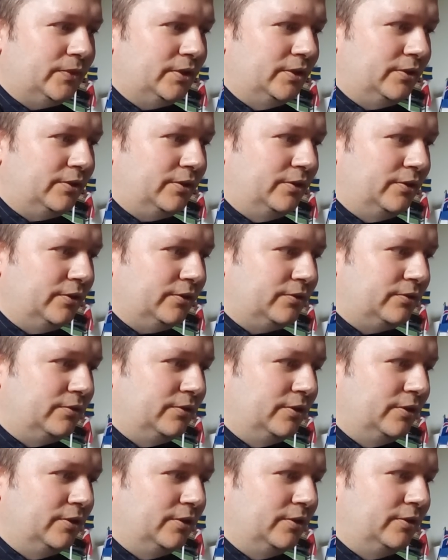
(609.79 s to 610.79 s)
That
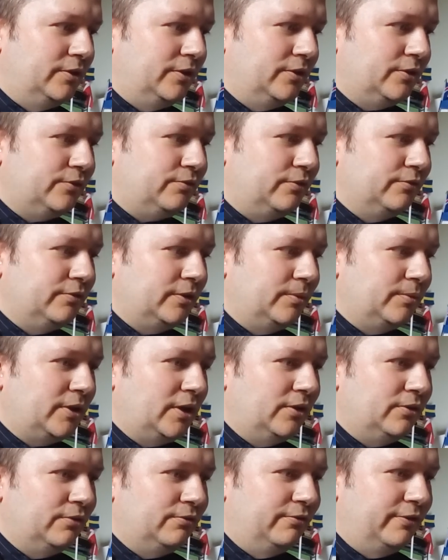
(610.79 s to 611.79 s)
they're not from some
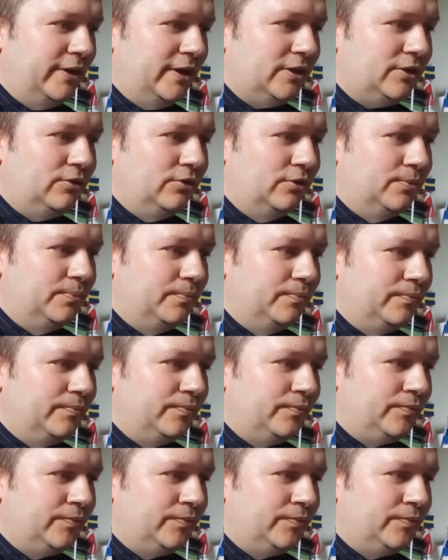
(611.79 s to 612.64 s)
kind of vacuum.